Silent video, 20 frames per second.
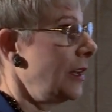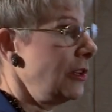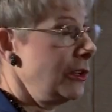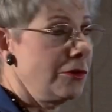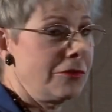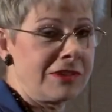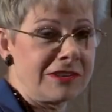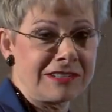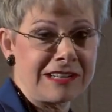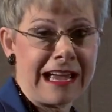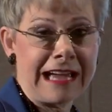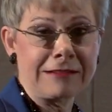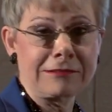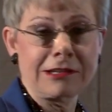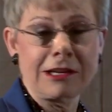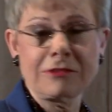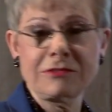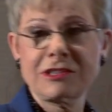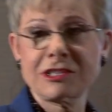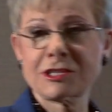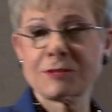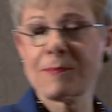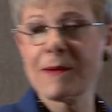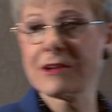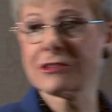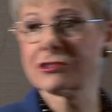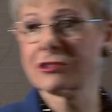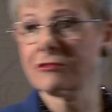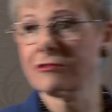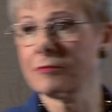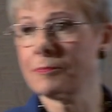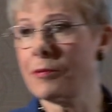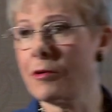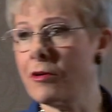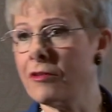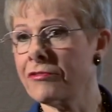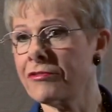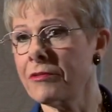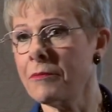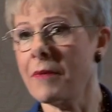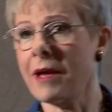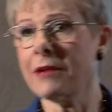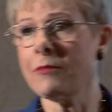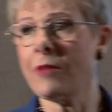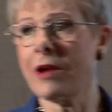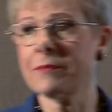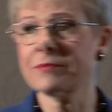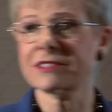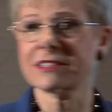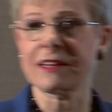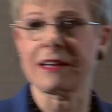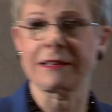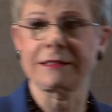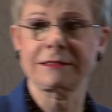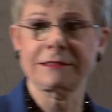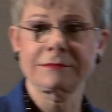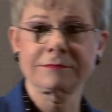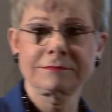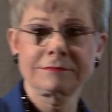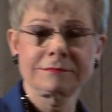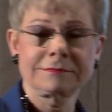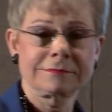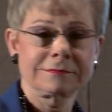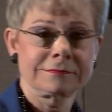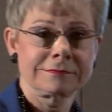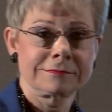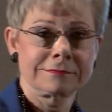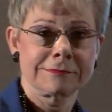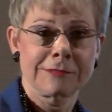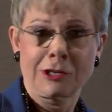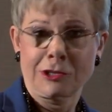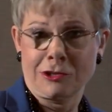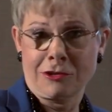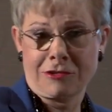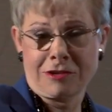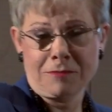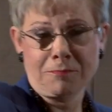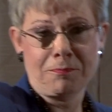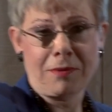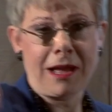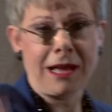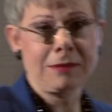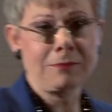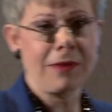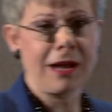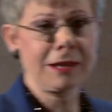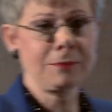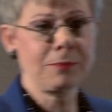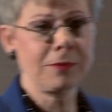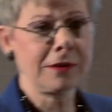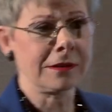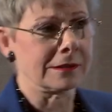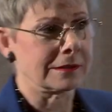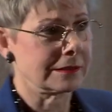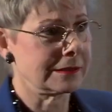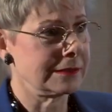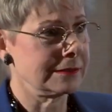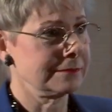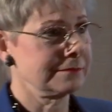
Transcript: You can download the special report from my website. You can buy my book.